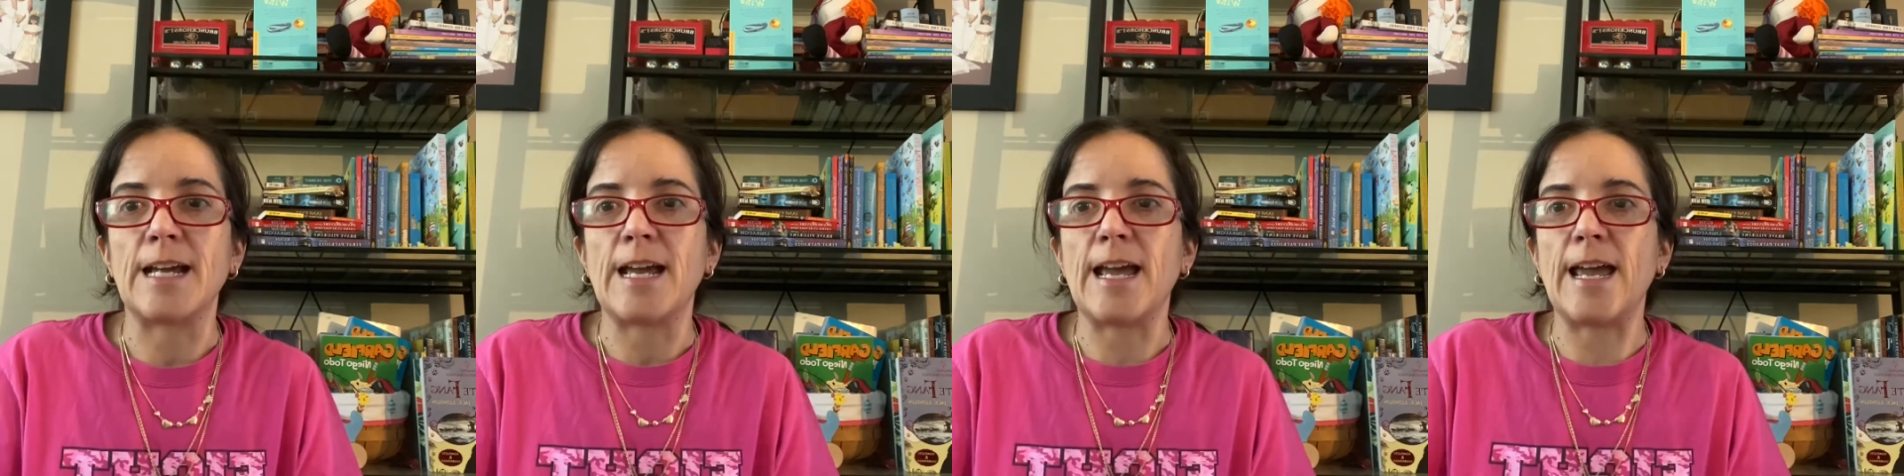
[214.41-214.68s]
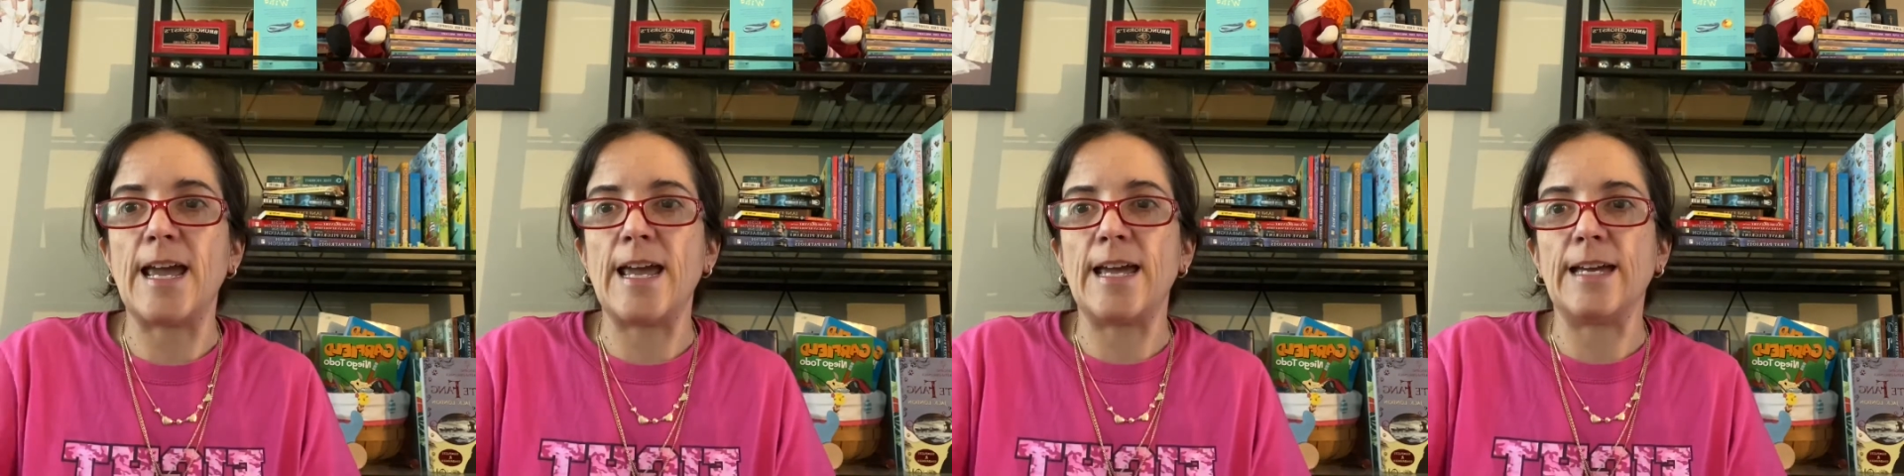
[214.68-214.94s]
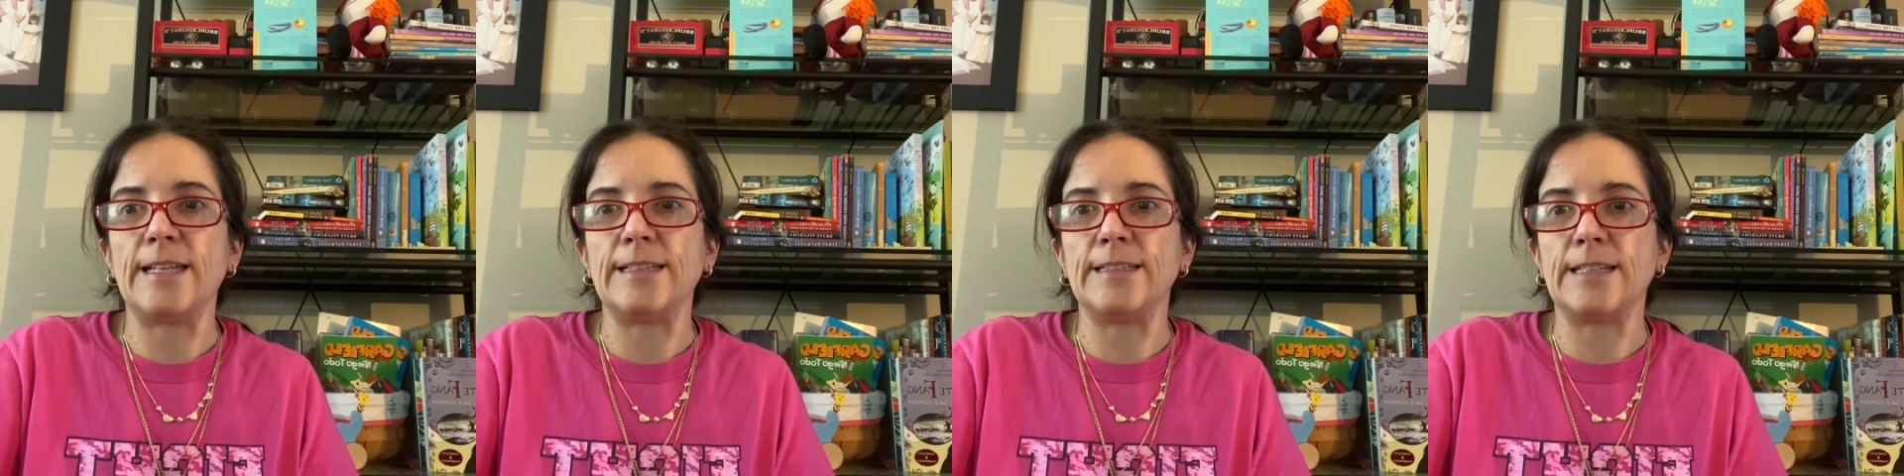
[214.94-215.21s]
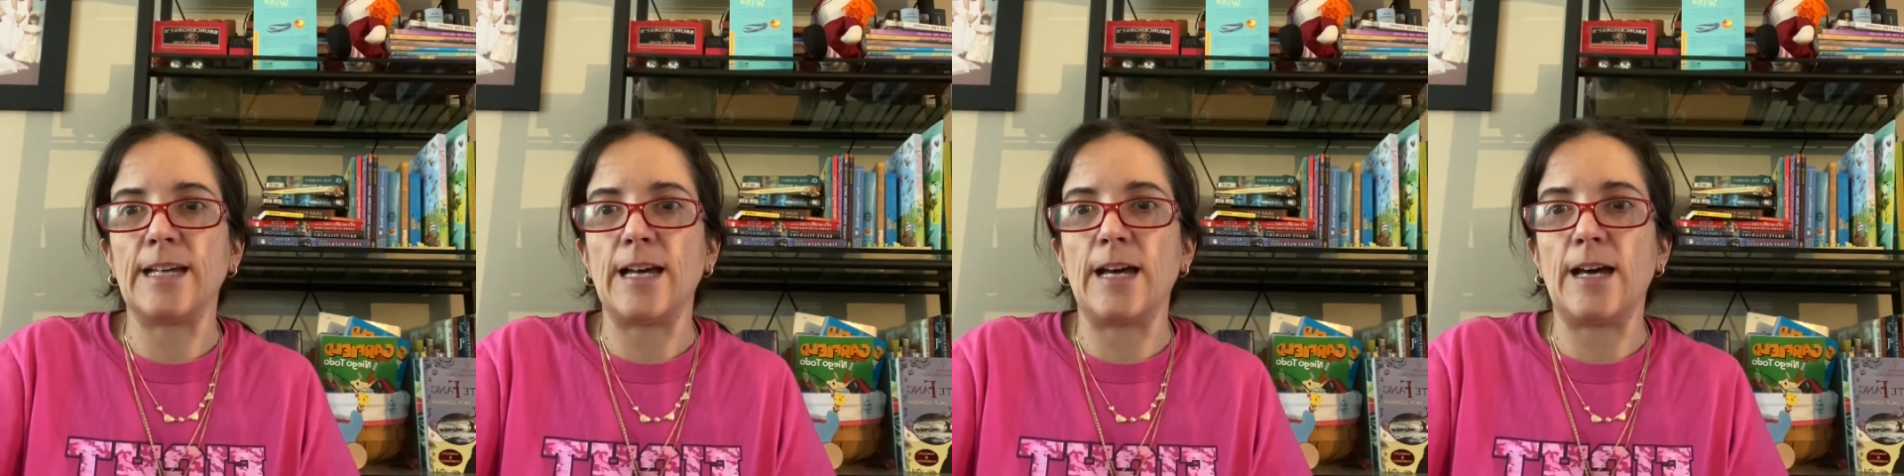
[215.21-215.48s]
and
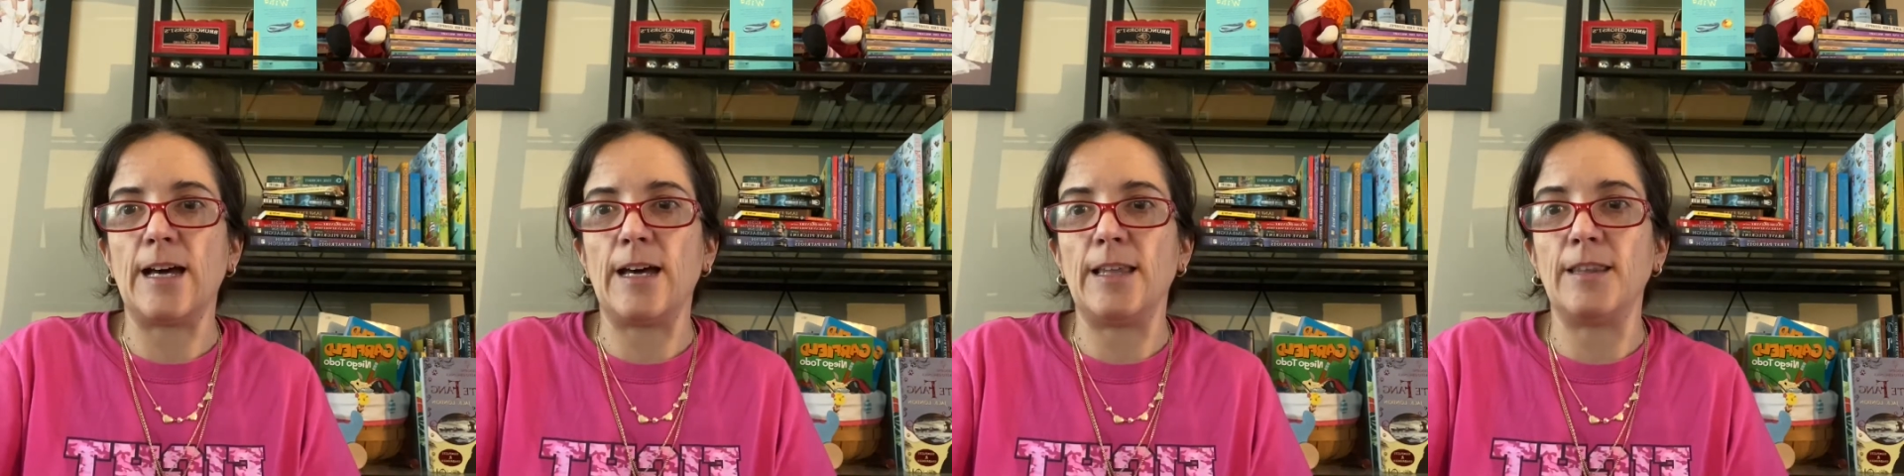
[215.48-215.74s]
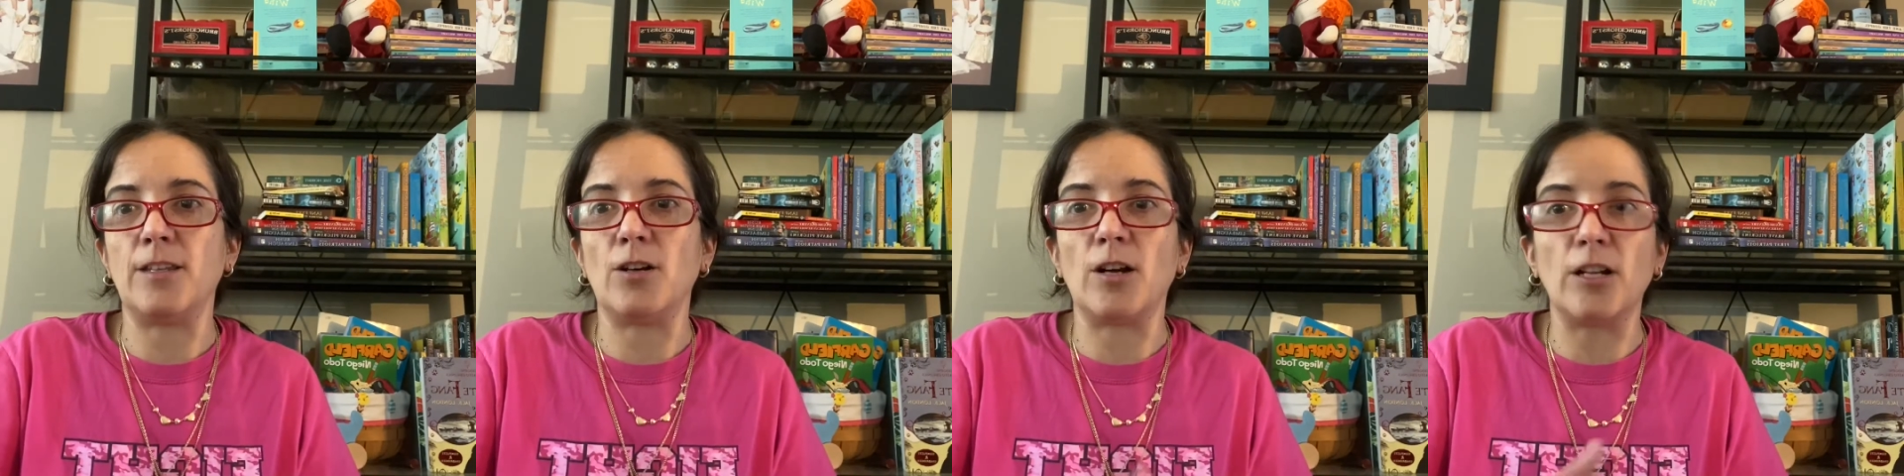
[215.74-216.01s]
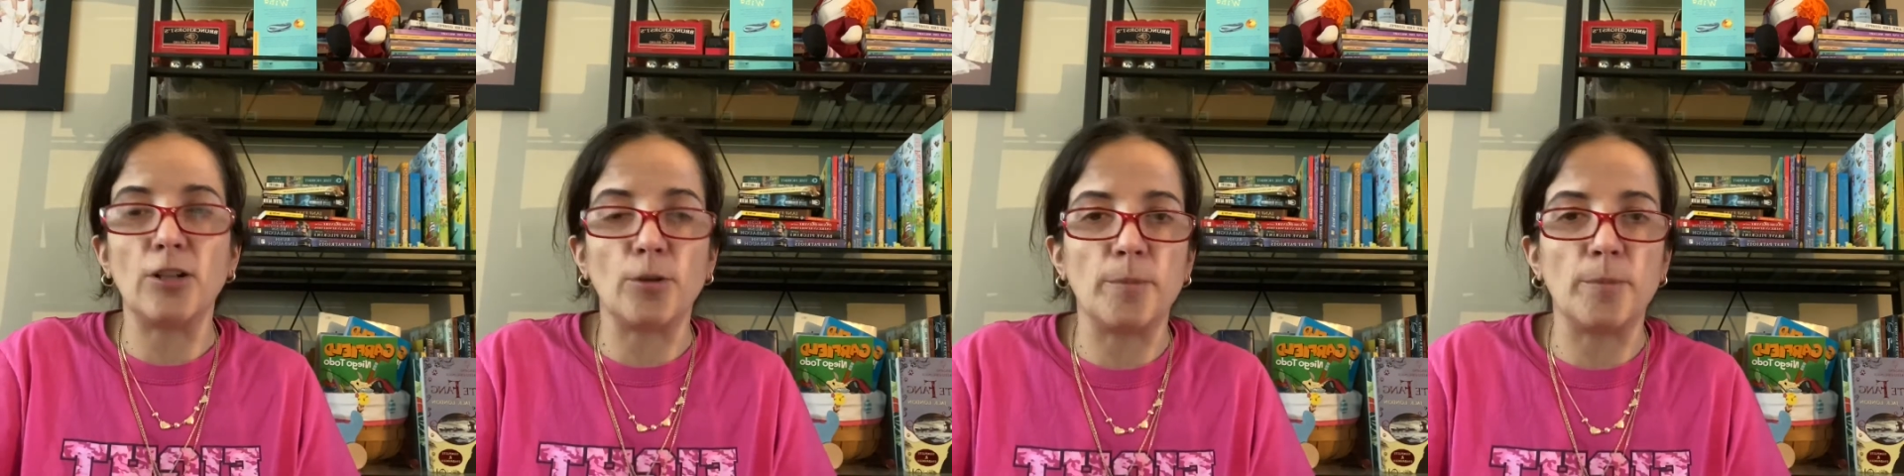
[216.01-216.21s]
they're a little